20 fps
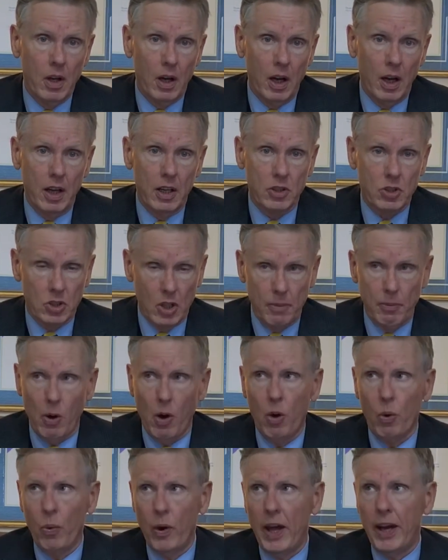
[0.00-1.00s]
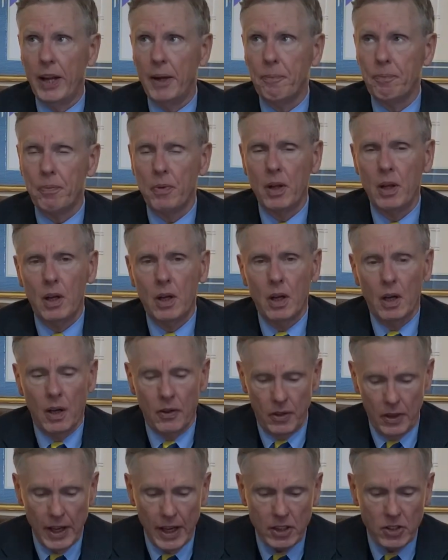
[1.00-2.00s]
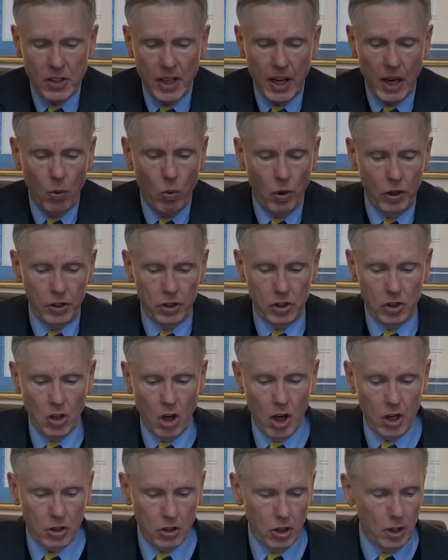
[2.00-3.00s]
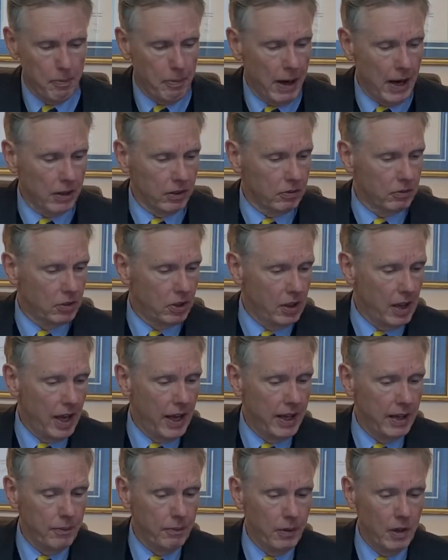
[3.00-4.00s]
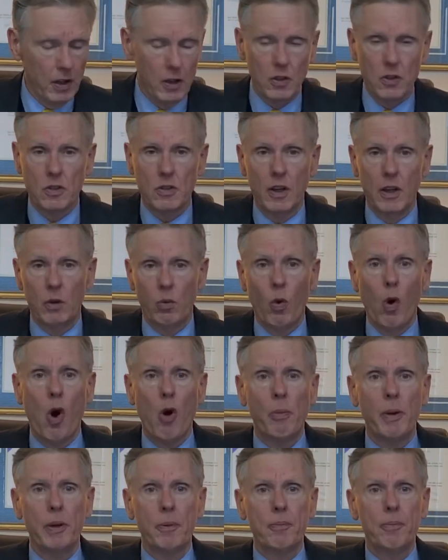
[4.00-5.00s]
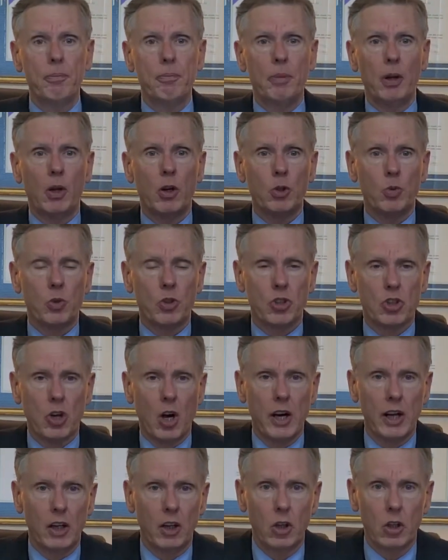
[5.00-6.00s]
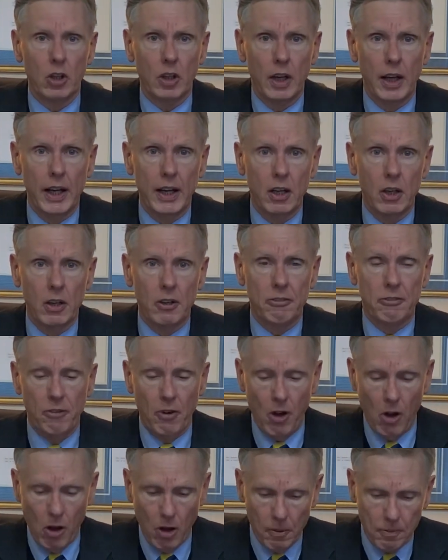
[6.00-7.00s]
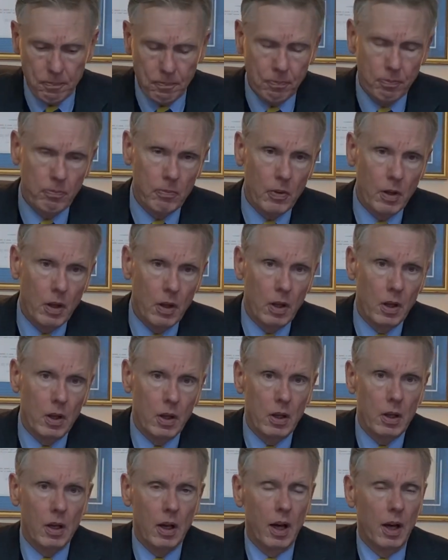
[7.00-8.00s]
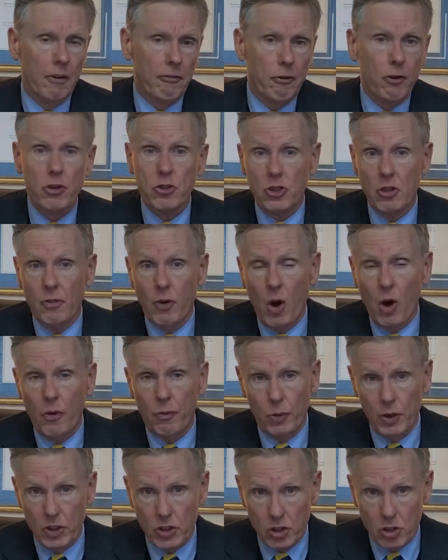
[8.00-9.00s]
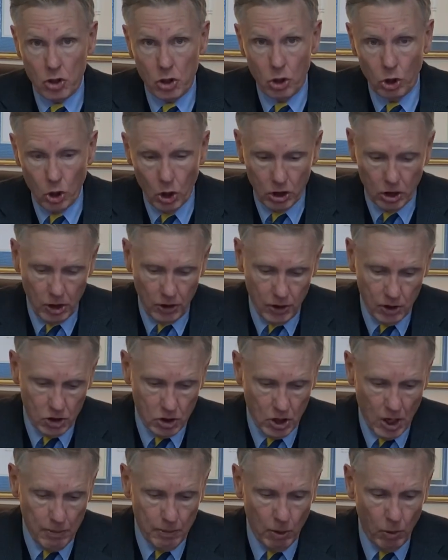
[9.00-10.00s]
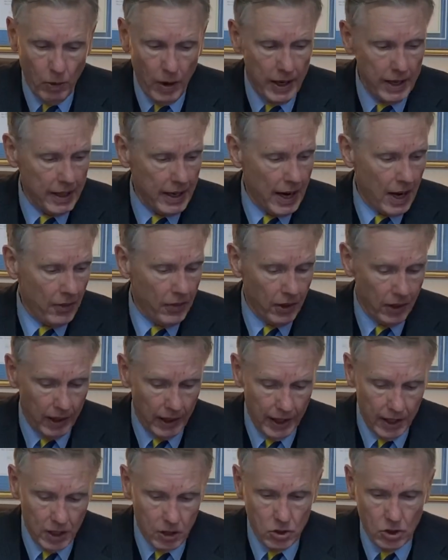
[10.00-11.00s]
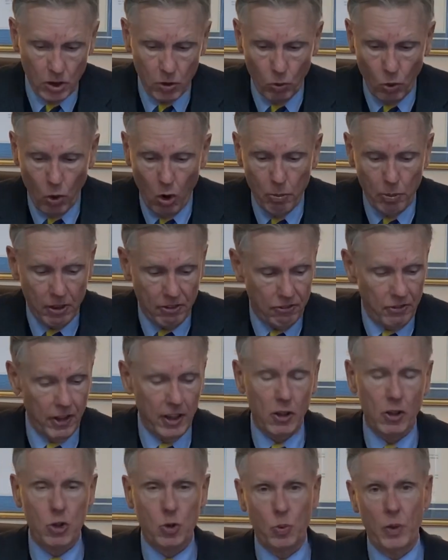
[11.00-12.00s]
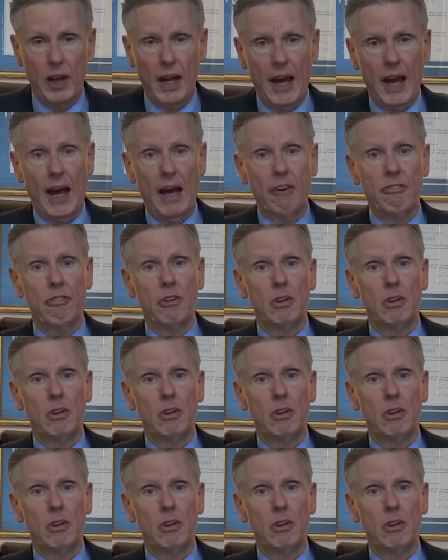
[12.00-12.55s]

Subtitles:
some already. The next thing I wanted to talk to you about today is enrollment, because we're starting to look ahead to the fall. First of all, if we just look to the summer right now, the latest enrollment figures we have